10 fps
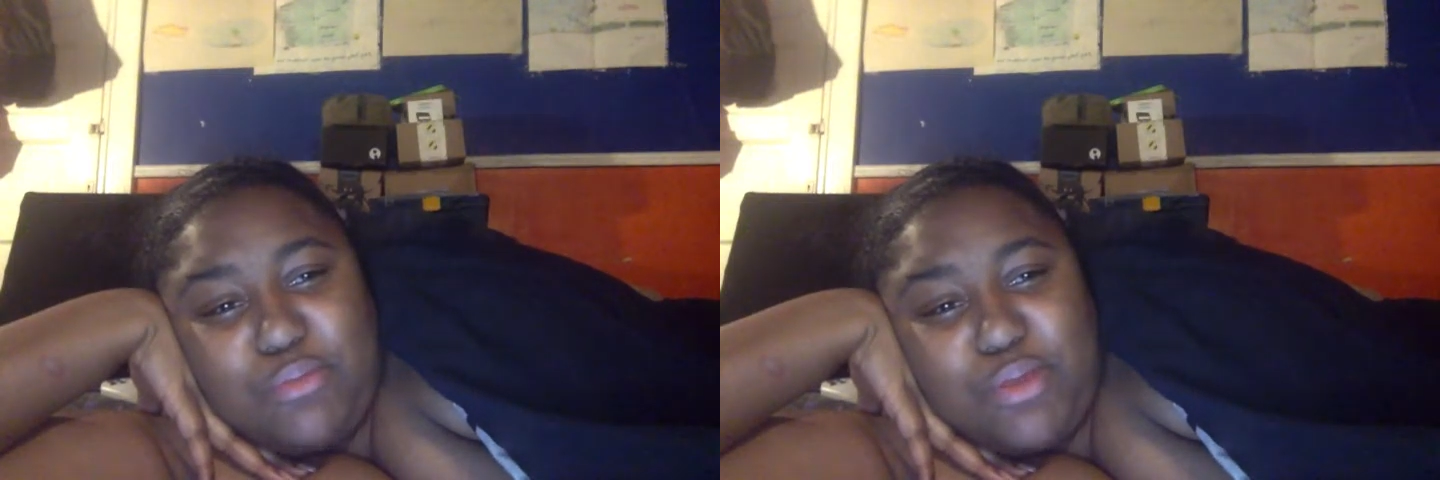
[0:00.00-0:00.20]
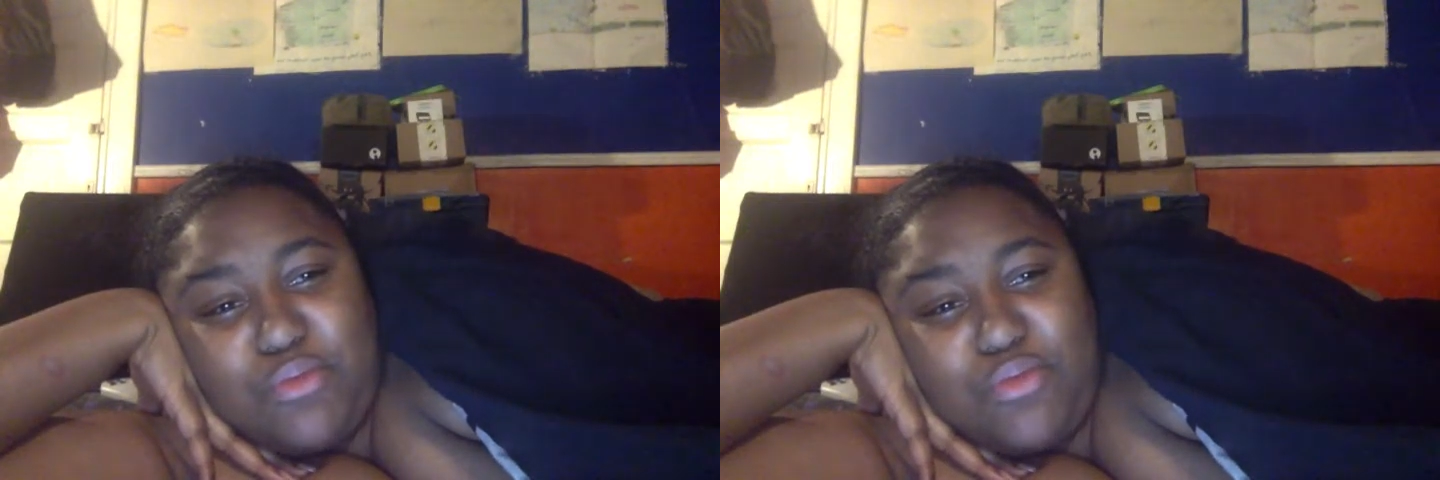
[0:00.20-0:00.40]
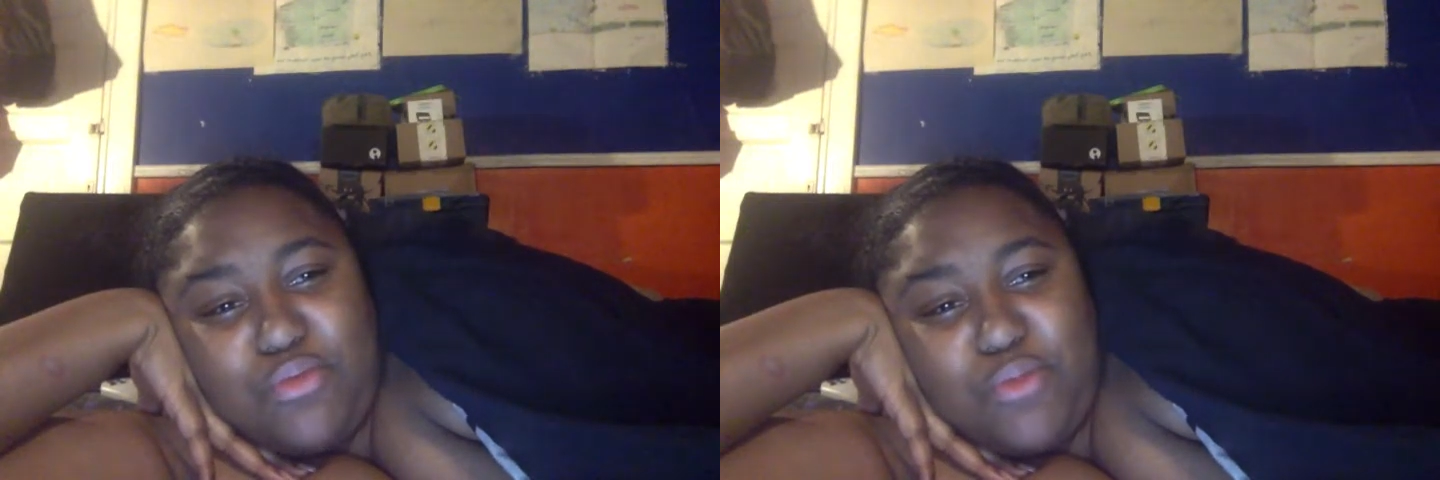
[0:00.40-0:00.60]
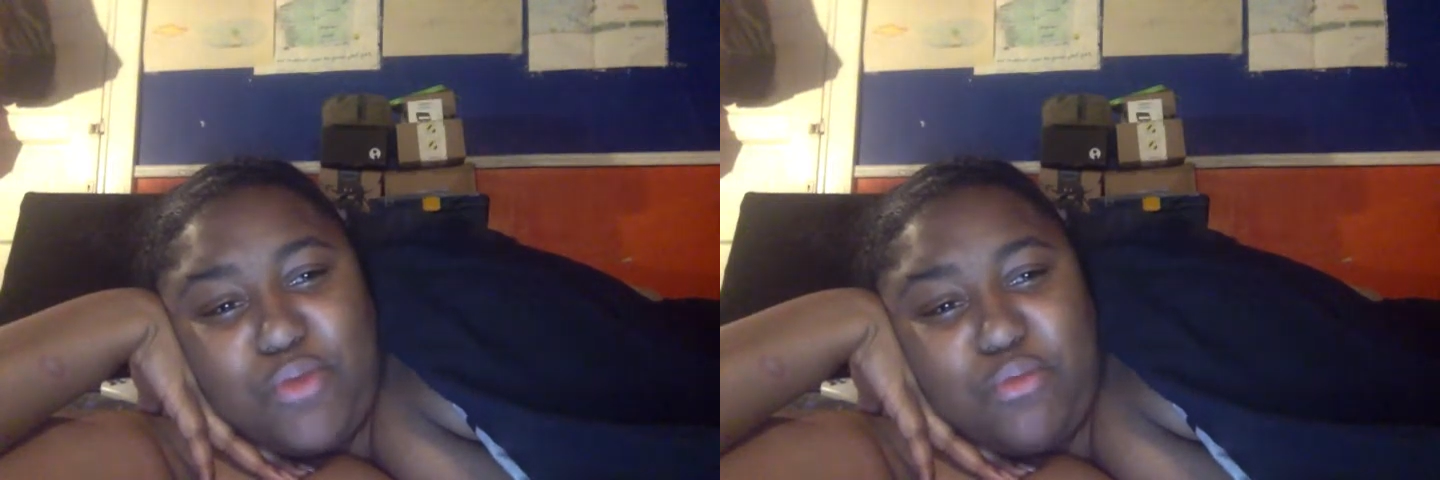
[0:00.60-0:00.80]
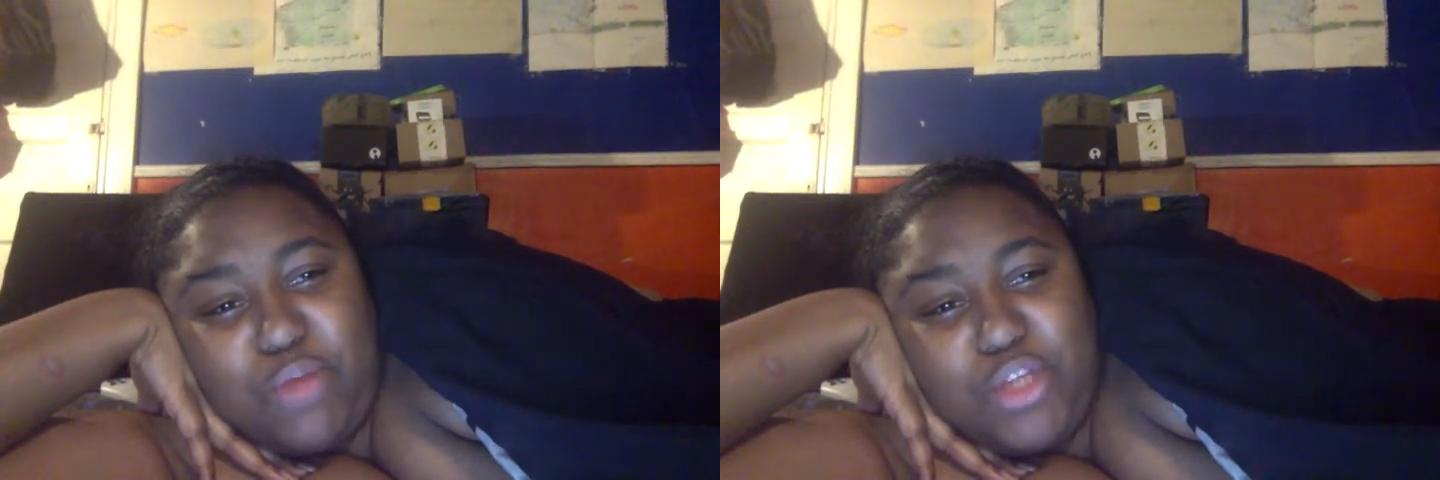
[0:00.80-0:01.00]
people who be
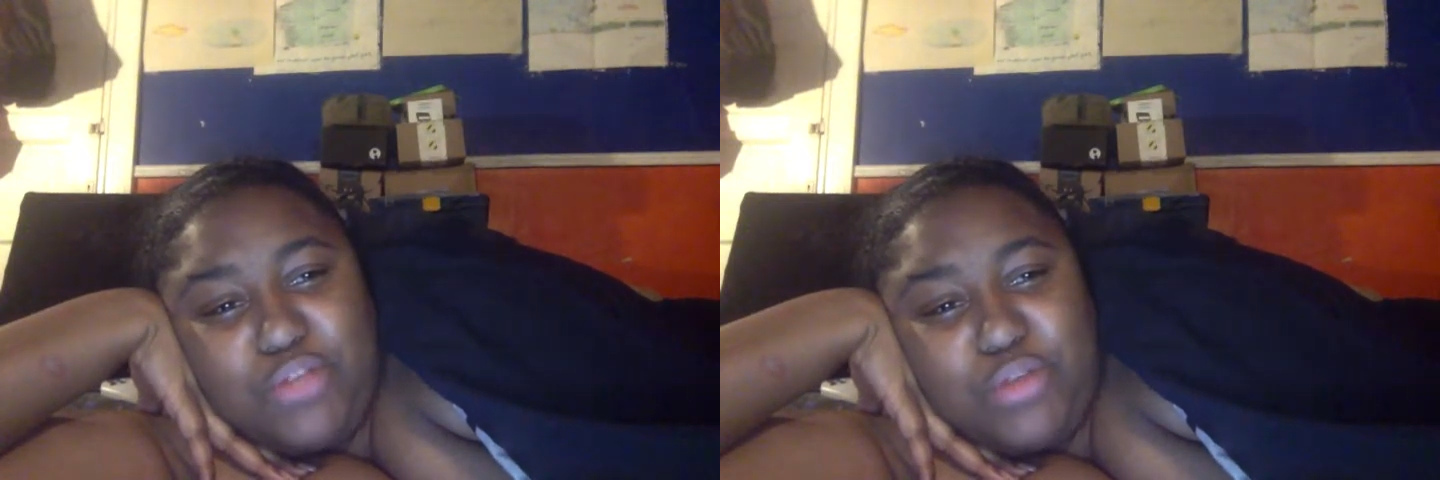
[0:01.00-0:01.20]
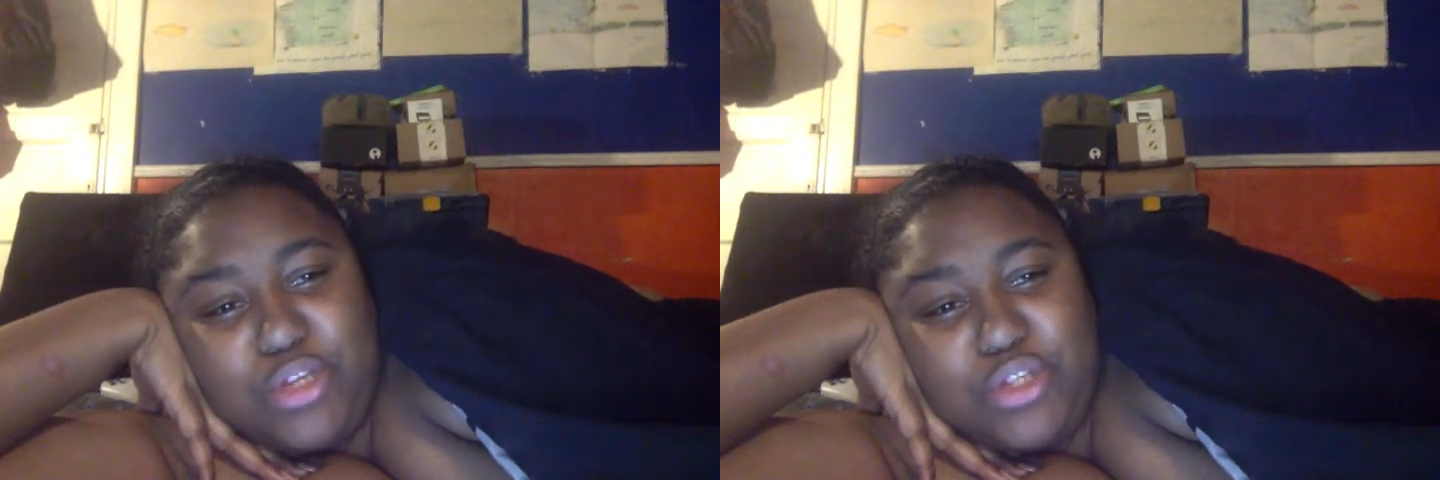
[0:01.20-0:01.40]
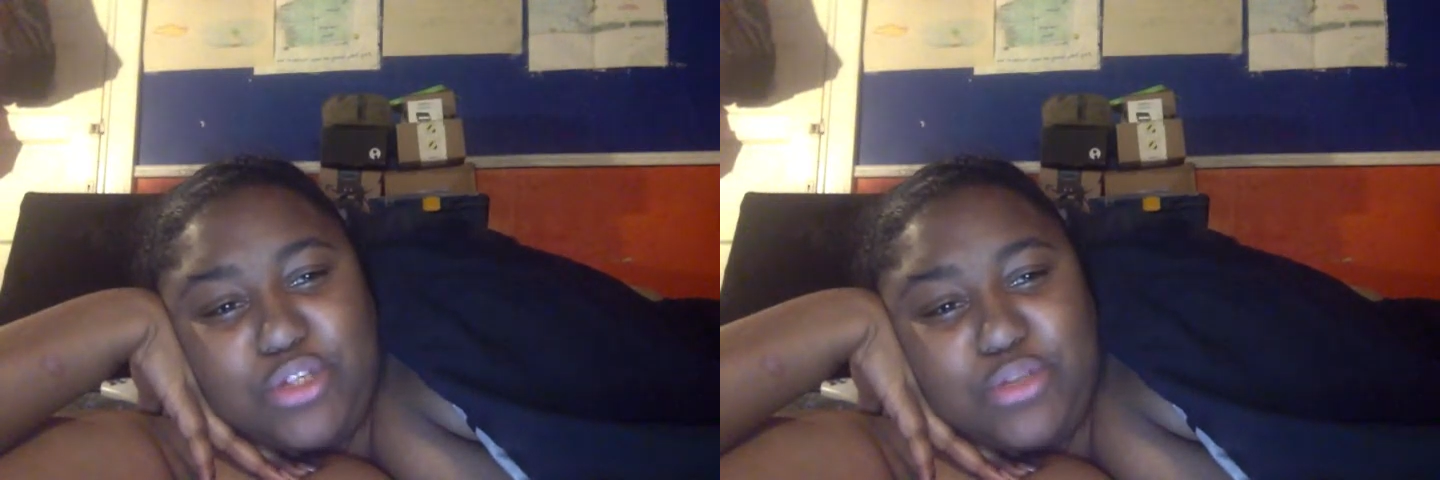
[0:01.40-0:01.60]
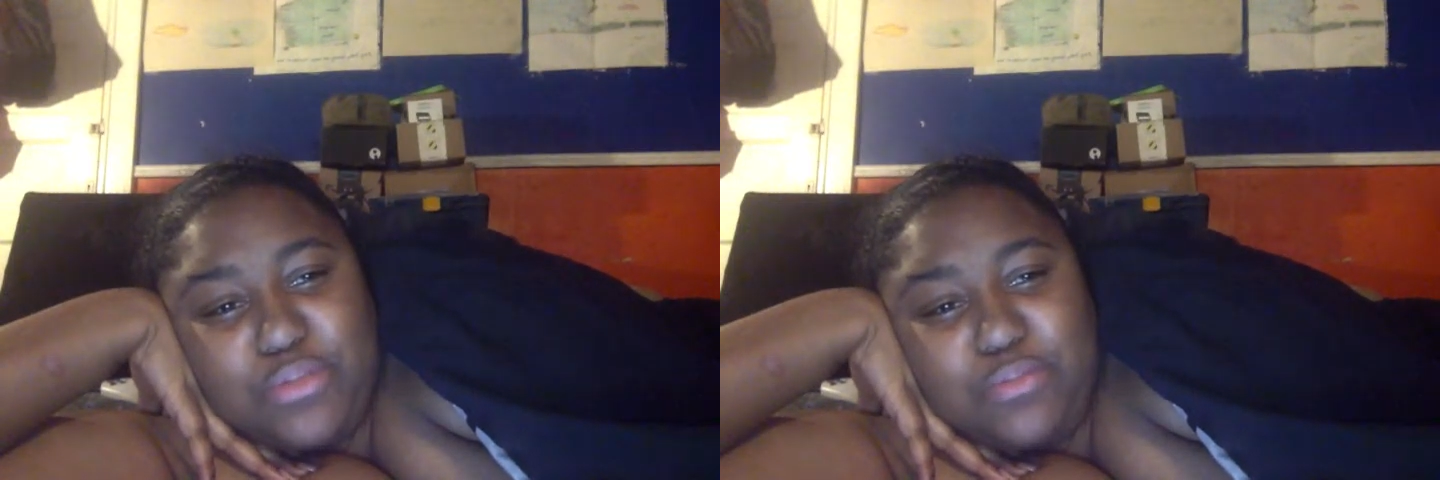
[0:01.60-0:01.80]
on my Twitch.